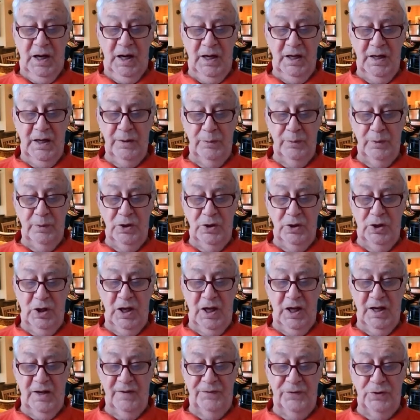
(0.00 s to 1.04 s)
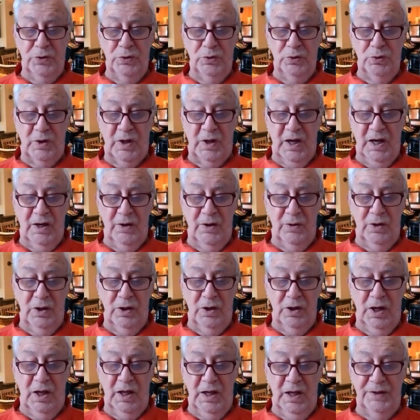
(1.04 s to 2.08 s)
I will love you,
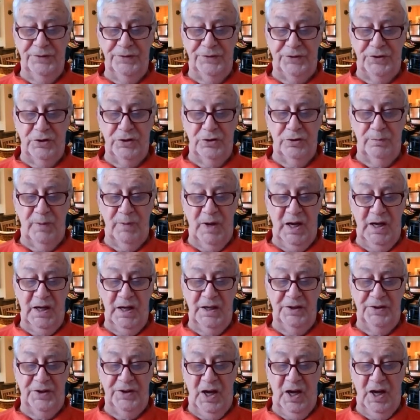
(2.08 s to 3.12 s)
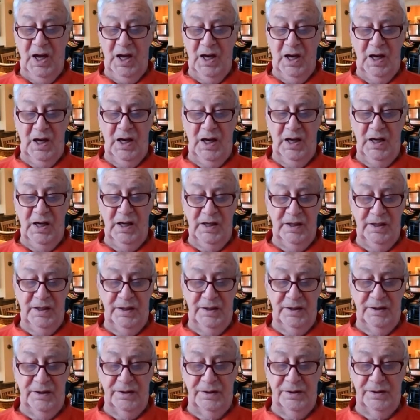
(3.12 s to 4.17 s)
Carole, until my
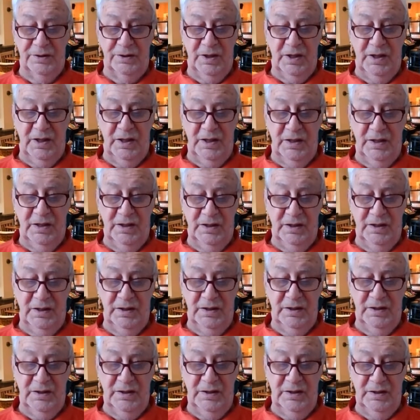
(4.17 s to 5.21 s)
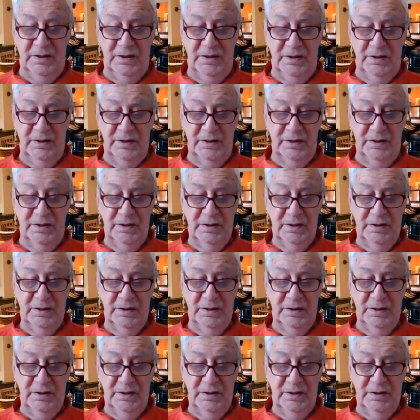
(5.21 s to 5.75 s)
dying day.